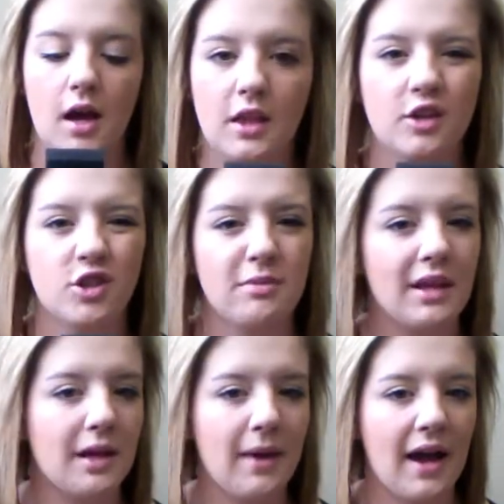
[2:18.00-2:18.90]
There should be
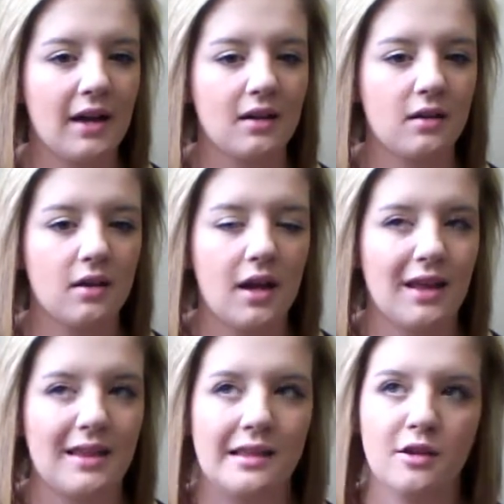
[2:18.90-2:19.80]
like a pack, and
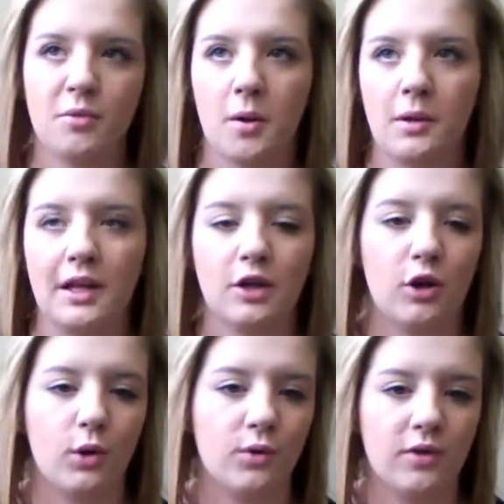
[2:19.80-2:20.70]
I think they're probably like
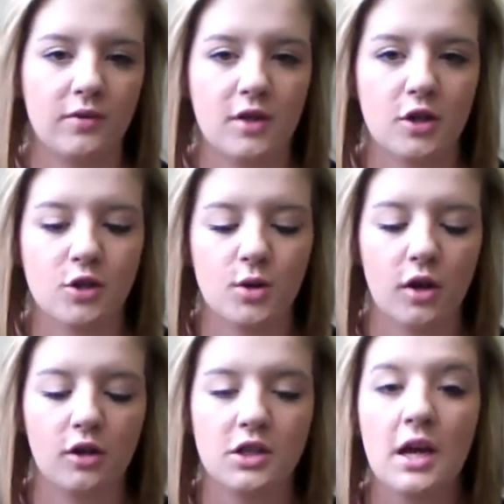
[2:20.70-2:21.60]
$1.50 or
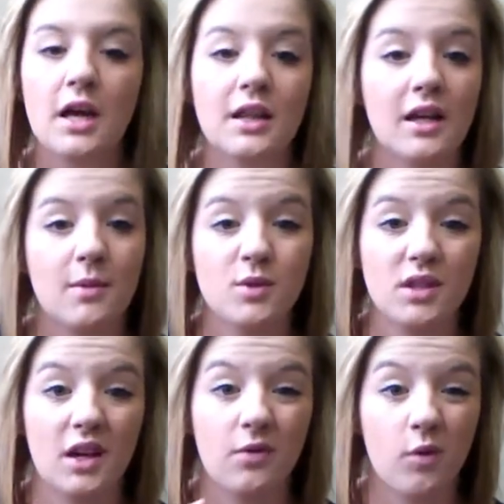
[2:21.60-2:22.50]
$2 that comes
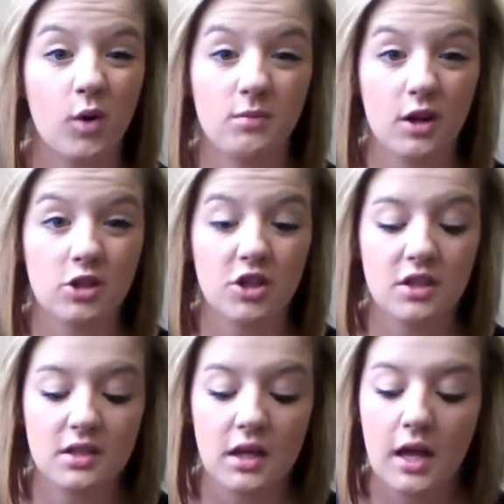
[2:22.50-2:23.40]
with like 4 brushes.